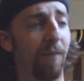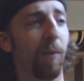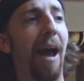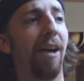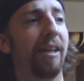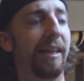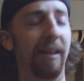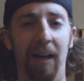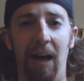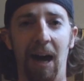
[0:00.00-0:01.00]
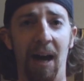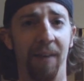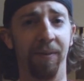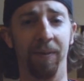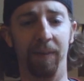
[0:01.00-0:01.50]
to that rally
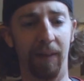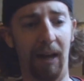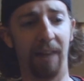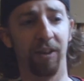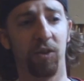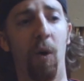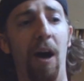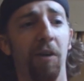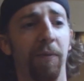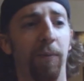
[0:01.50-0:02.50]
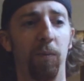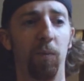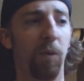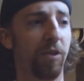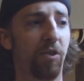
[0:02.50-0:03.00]
on the 12th
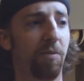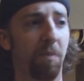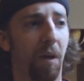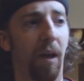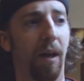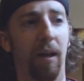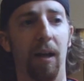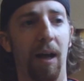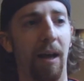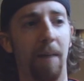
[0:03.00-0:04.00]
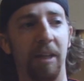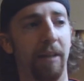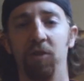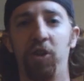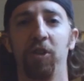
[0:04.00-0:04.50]
was, I
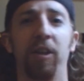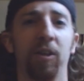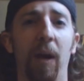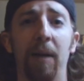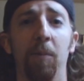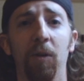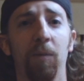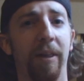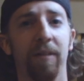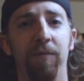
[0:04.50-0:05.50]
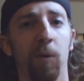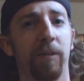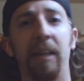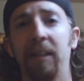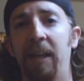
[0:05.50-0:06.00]
mean, it was just incredible. When the
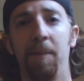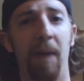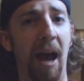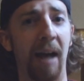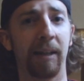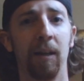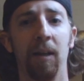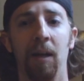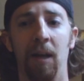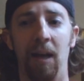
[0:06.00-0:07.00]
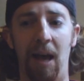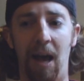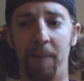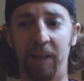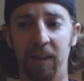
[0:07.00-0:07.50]
14 came back,
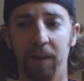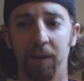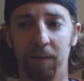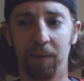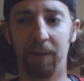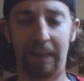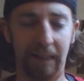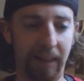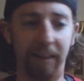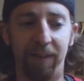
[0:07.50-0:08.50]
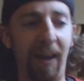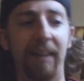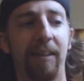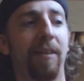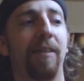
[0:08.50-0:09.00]
I mean, the
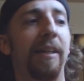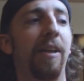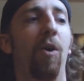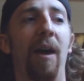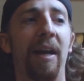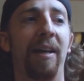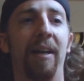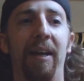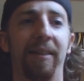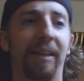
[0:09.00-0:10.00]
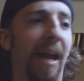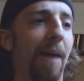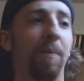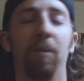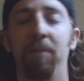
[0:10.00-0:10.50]
fact that the DOA and the
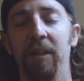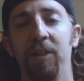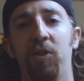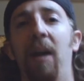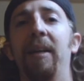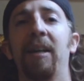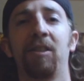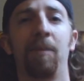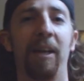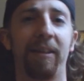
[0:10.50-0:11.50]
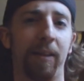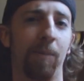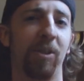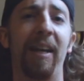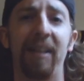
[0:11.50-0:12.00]
Capitol Police tried to estimate that
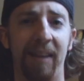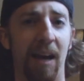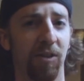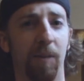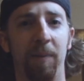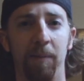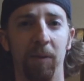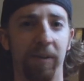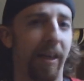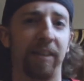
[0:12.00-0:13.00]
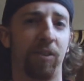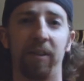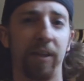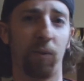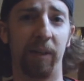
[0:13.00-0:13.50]
there was 80,000 people there,
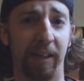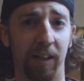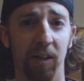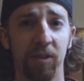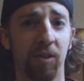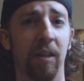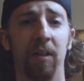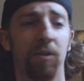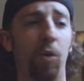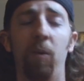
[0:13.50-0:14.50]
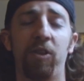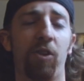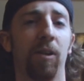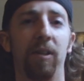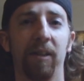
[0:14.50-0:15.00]
that's ridiculous. 2
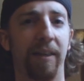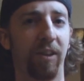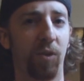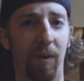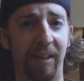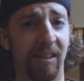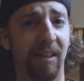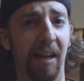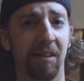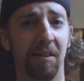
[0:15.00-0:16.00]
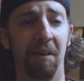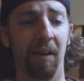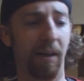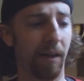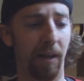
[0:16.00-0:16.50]
weeks earlier on the 26th,
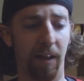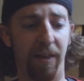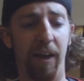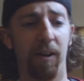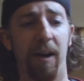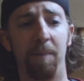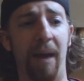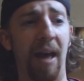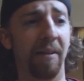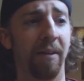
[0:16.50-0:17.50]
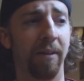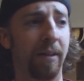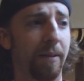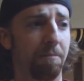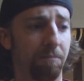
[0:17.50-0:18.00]
there had been
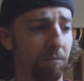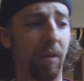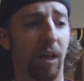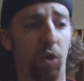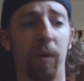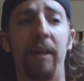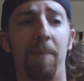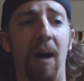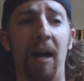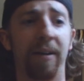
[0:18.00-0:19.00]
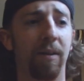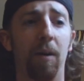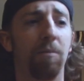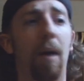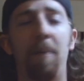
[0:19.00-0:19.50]
agreed upon
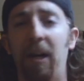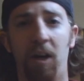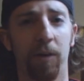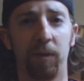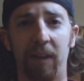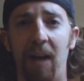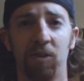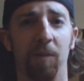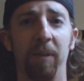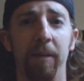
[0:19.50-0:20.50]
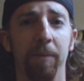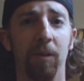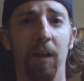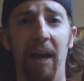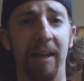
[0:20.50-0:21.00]
about 100,000
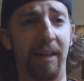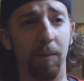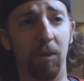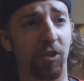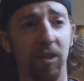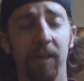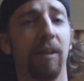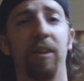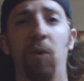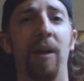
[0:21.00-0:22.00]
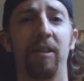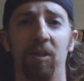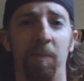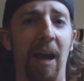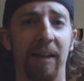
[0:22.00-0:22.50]
people, and it was nearly
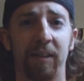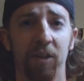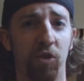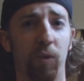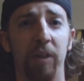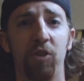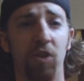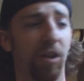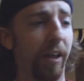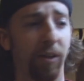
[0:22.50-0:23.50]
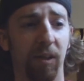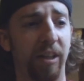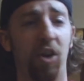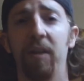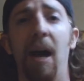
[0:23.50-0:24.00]
twice as packed in the streets. You
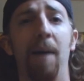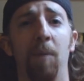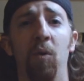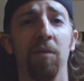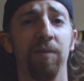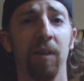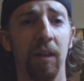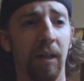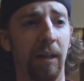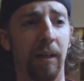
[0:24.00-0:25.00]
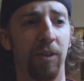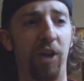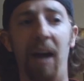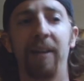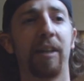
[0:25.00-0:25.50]
literally could not move.
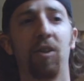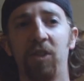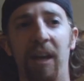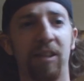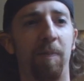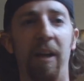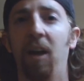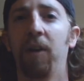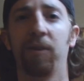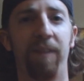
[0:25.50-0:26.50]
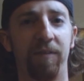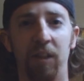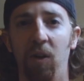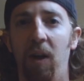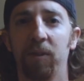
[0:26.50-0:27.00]
John Nichols estimated
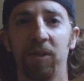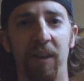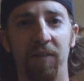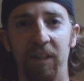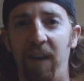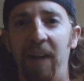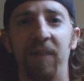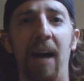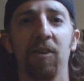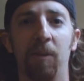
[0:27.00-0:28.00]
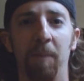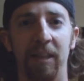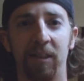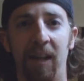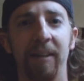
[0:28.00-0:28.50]
150 to 175,000
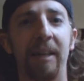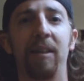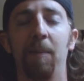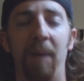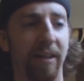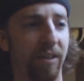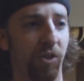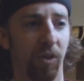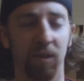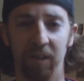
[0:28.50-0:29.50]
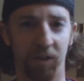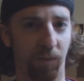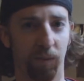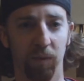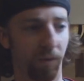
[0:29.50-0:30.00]
based on independent
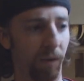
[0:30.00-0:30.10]
journalist